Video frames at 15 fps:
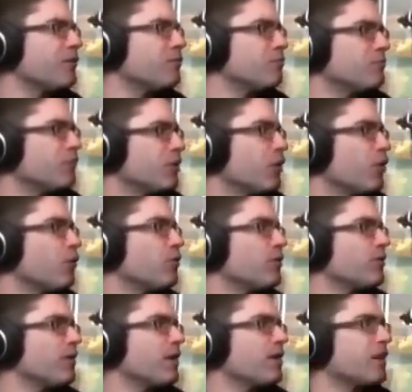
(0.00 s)
And, you know,
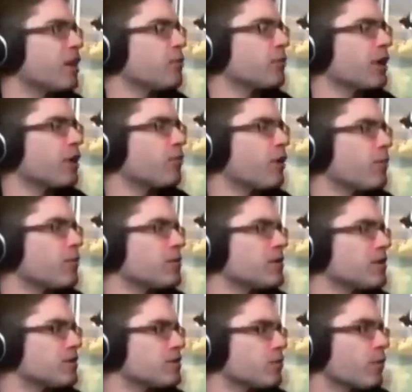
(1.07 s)
Gamergate
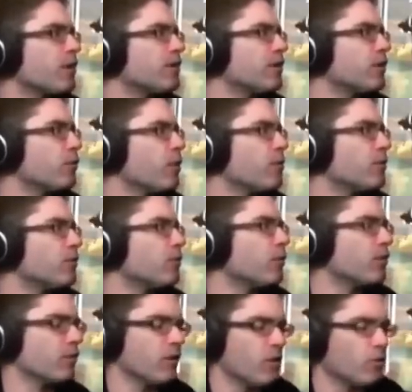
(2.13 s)
represents threatening women
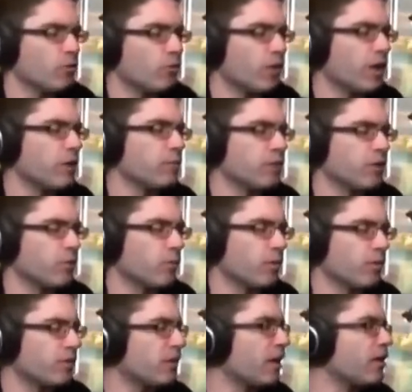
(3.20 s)
with rape and
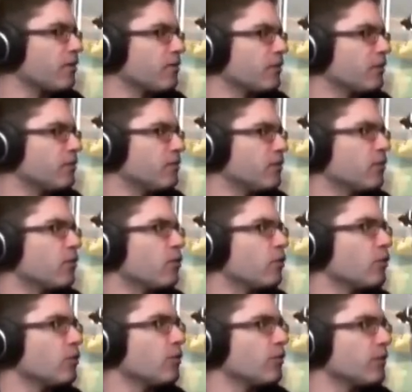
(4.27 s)
with death wow. and, and horrible